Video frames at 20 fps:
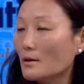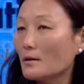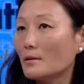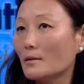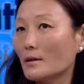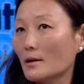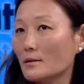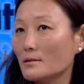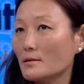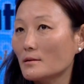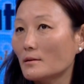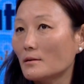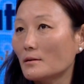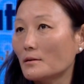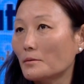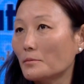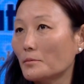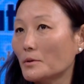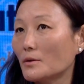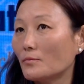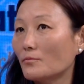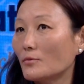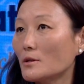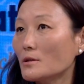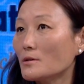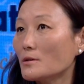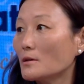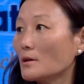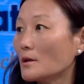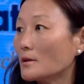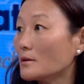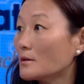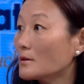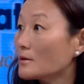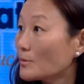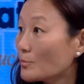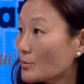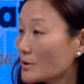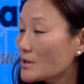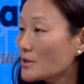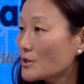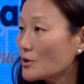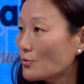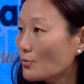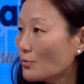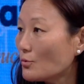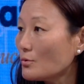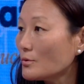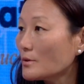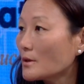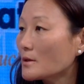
That's a convention under the WCO,